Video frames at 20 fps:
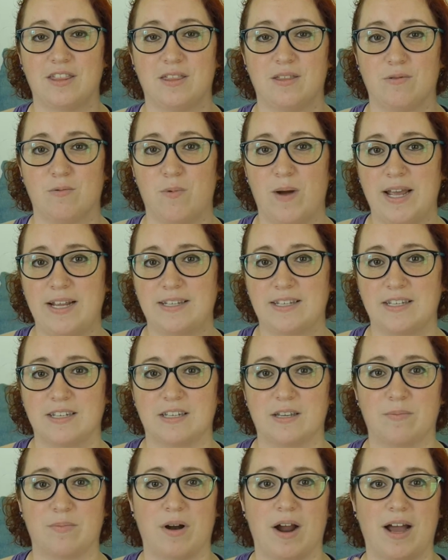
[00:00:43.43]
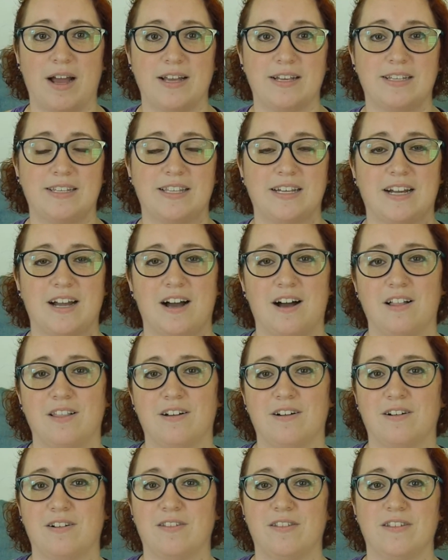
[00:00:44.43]
The weight's a surprise, the
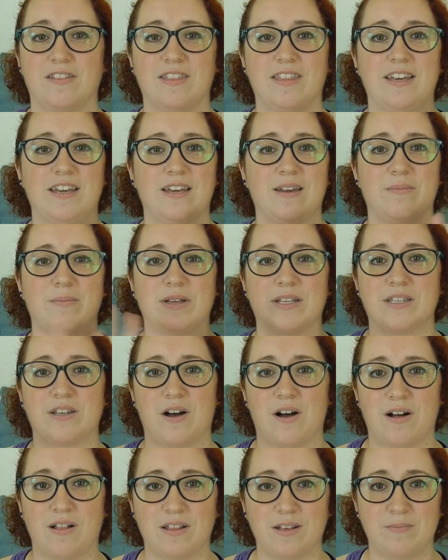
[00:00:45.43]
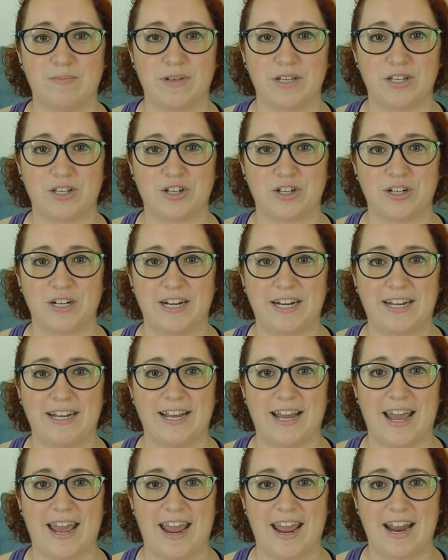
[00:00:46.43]
color, the theme, it's all a
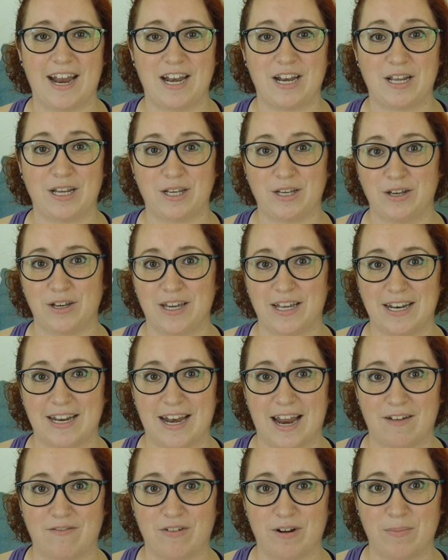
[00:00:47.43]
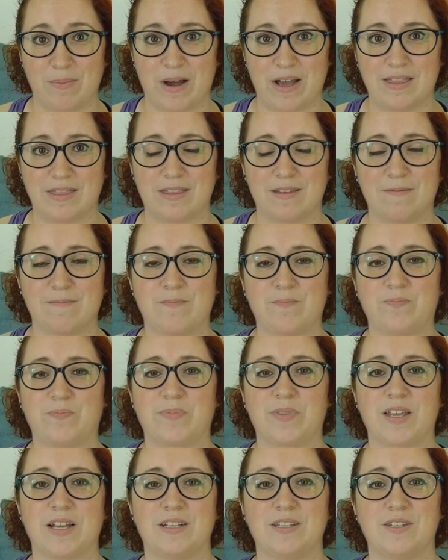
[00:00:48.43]
mystery and you get it every month.
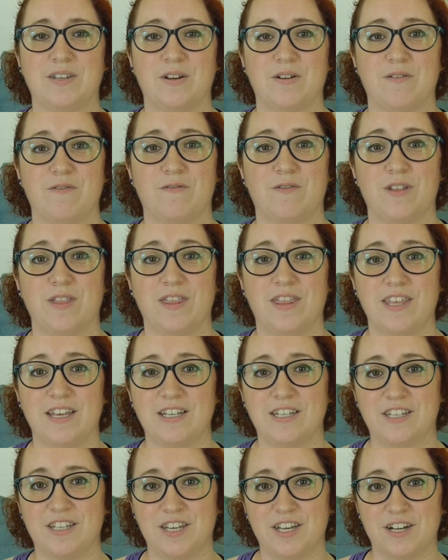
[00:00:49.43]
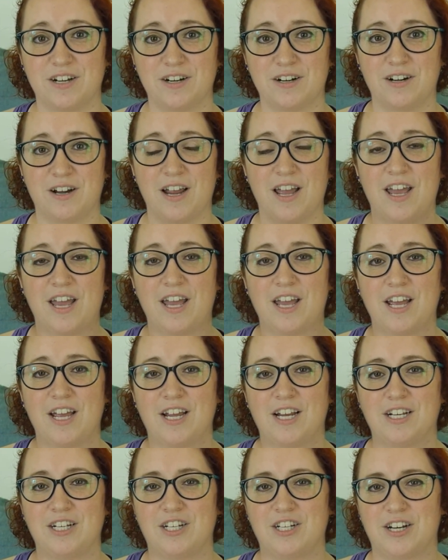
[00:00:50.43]
So for this year,
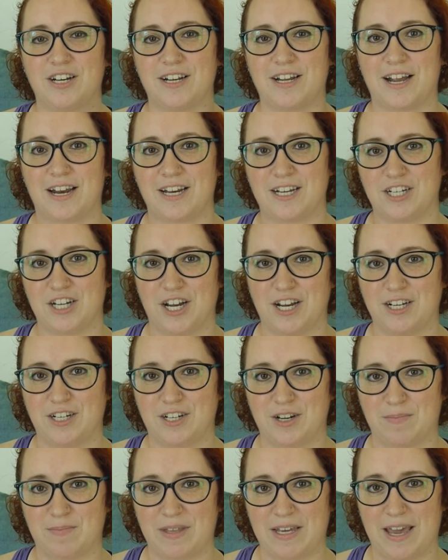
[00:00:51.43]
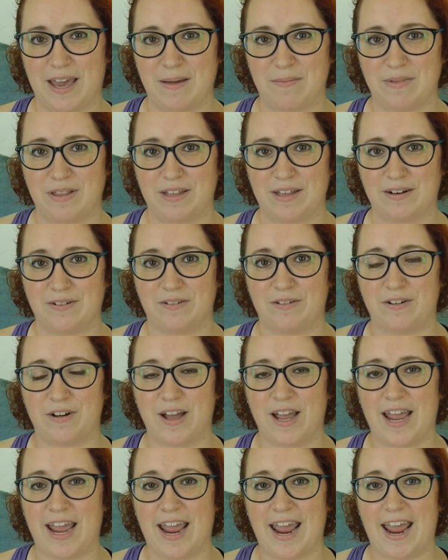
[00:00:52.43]
Jenna kind of changed up the game a little
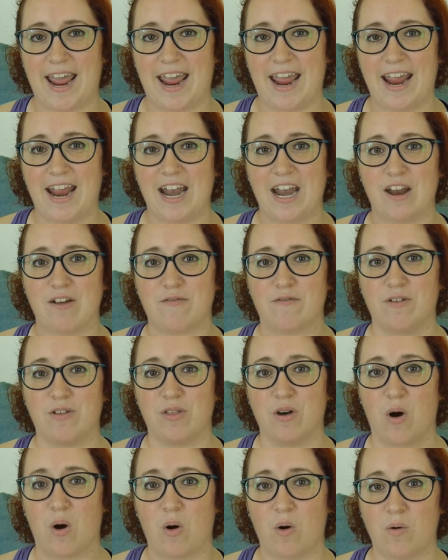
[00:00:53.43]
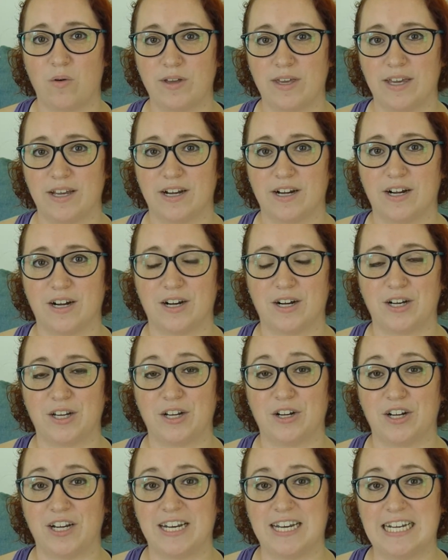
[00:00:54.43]
and for the whole year,
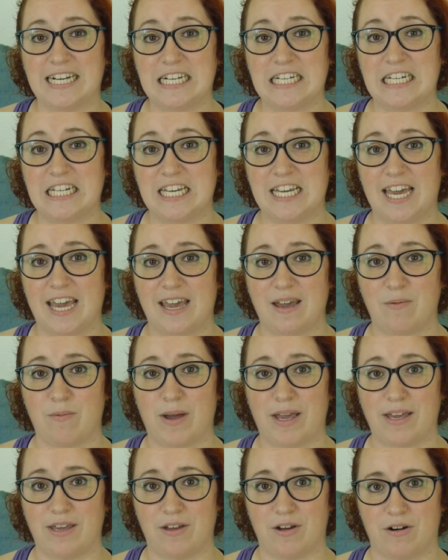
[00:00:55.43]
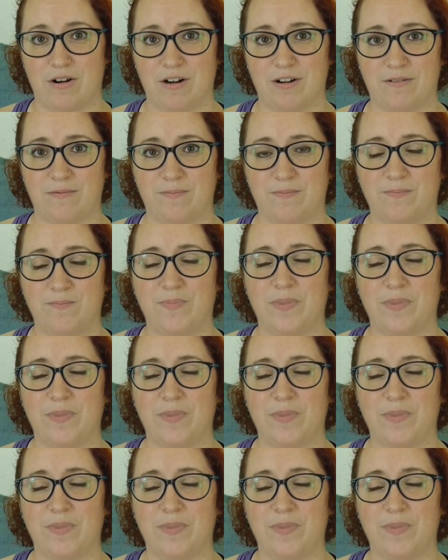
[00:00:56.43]
you're getting DK weight yarn.